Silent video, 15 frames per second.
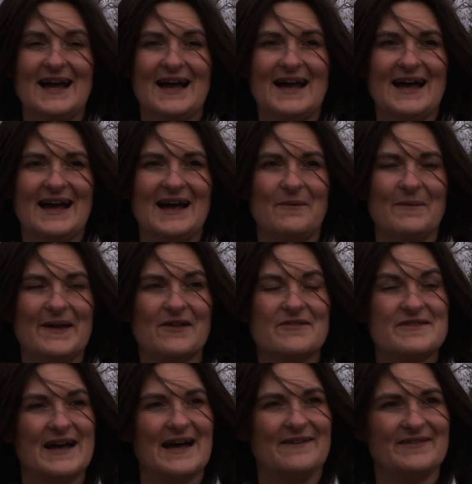Uh, we also
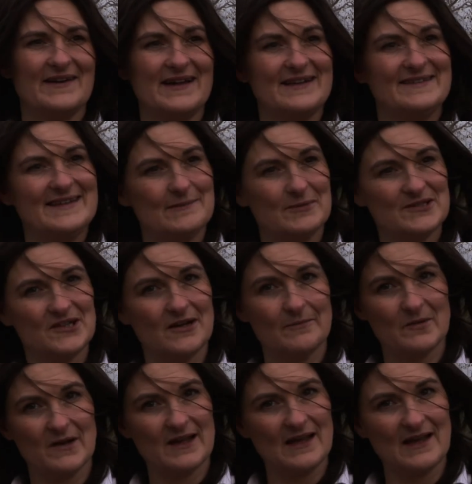have a tabletop
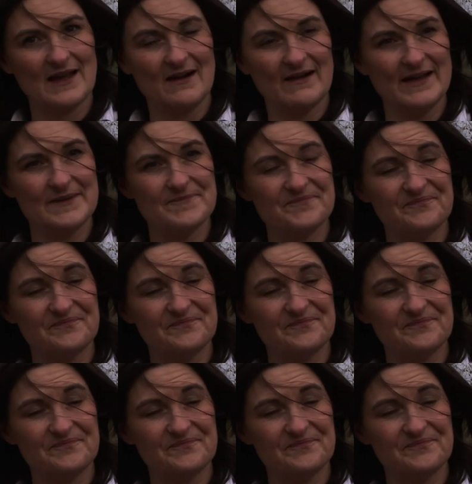working area,